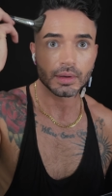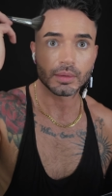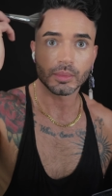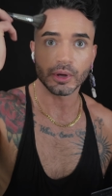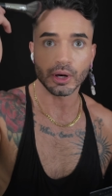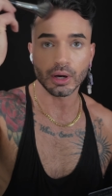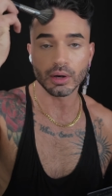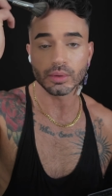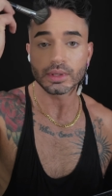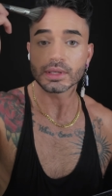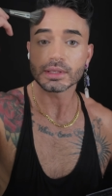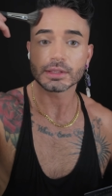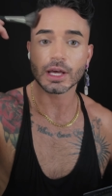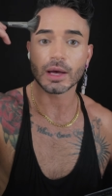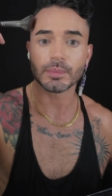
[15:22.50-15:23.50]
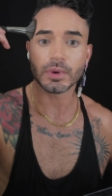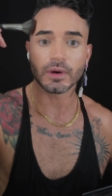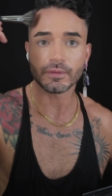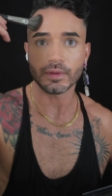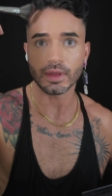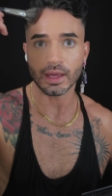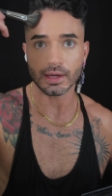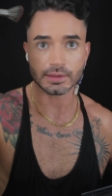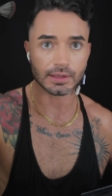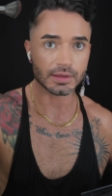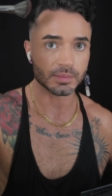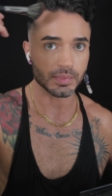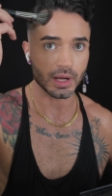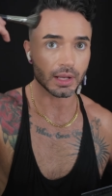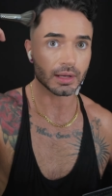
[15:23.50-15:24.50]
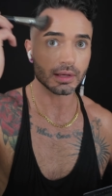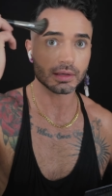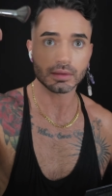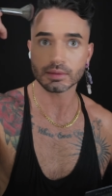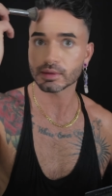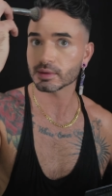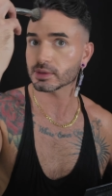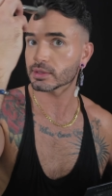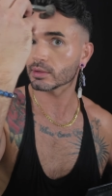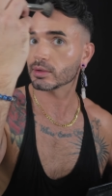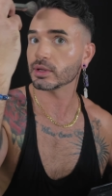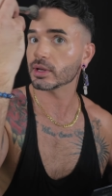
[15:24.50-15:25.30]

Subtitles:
But always tap off the excess product so you